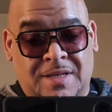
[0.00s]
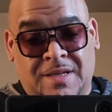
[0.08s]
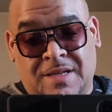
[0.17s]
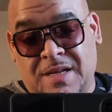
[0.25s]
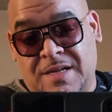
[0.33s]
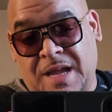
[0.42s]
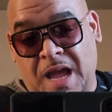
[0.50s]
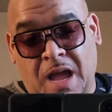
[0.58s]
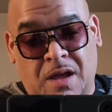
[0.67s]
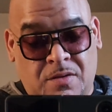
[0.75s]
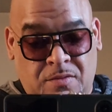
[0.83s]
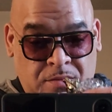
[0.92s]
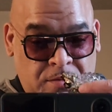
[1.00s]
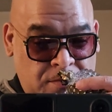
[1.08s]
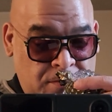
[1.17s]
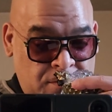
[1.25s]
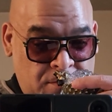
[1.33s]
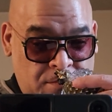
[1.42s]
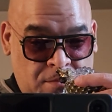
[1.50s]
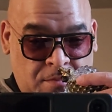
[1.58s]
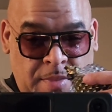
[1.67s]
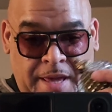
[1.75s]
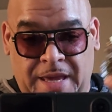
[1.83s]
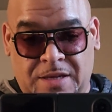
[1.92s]
Cacao,
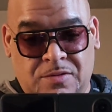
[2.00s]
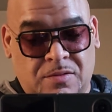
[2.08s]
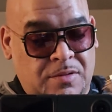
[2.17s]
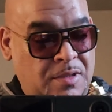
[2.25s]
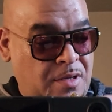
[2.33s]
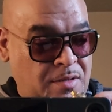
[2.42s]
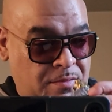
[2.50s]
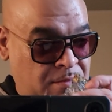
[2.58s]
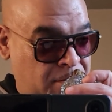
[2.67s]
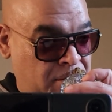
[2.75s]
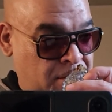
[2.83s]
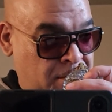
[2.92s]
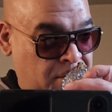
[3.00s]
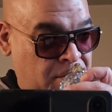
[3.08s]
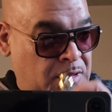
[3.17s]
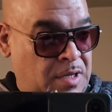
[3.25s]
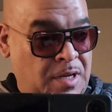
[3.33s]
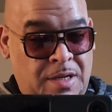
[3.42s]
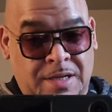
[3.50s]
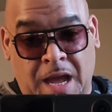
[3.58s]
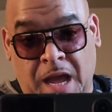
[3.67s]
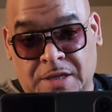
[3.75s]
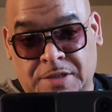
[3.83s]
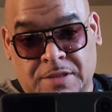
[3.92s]
hazelnut,
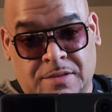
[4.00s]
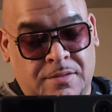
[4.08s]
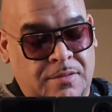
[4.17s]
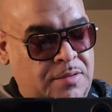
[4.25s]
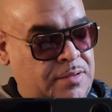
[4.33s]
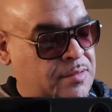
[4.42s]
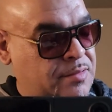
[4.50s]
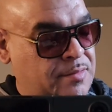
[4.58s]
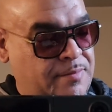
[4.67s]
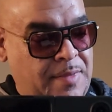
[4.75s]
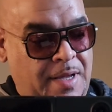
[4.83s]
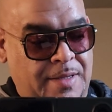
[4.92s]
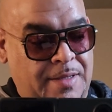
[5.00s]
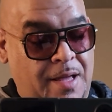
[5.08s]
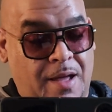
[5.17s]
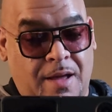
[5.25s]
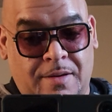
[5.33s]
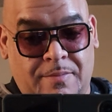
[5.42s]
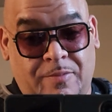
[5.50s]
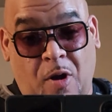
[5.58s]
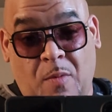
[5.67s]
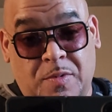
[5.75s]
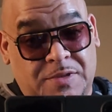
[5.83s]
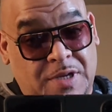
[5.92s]
concoction. My God,
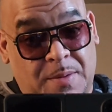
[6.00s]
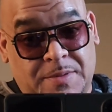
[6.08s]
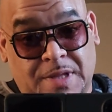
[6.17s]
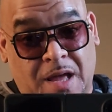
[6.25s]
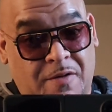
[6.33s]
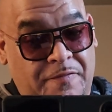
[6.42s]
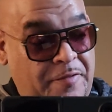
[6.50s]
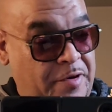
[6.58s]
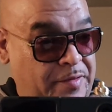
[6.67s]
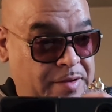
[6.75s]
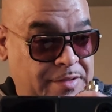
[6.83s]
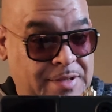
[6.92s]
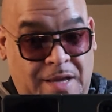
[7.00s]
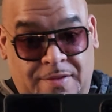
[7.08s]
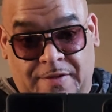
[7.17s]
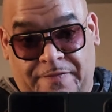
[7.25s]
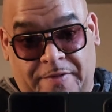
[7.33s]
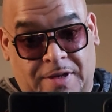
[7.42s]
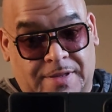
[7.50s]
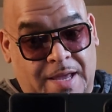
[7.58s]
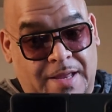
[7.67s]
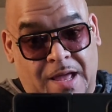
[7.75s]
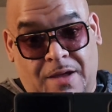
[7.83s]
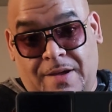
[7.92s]
barbershop style fragrance. How they figured
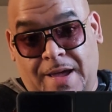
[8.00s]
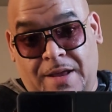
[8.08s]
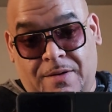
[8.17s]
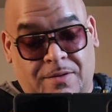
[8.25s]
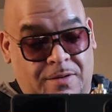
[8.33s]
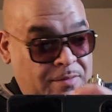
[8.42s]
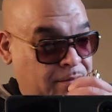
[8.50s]
that out, I don't know.